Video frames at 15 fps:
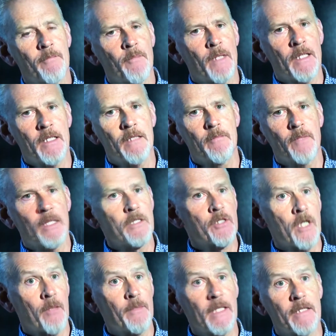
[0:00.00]
My, my
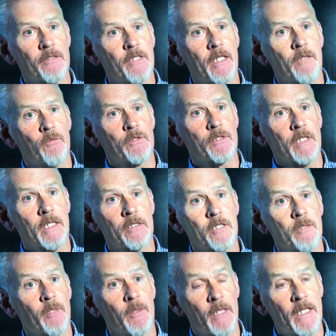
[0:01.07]
job that day was to get
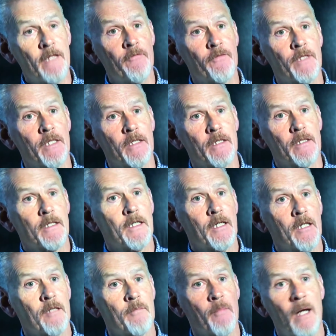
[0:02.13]
Jimmy Keaveney
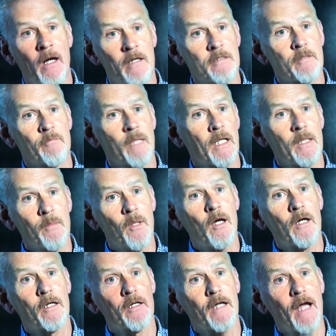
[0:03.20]
in Mars and
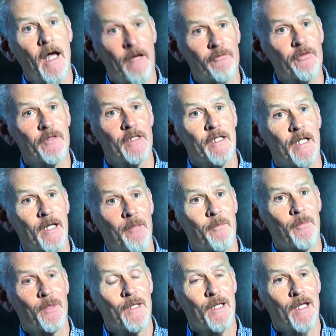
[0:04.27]
Ballybock after the game.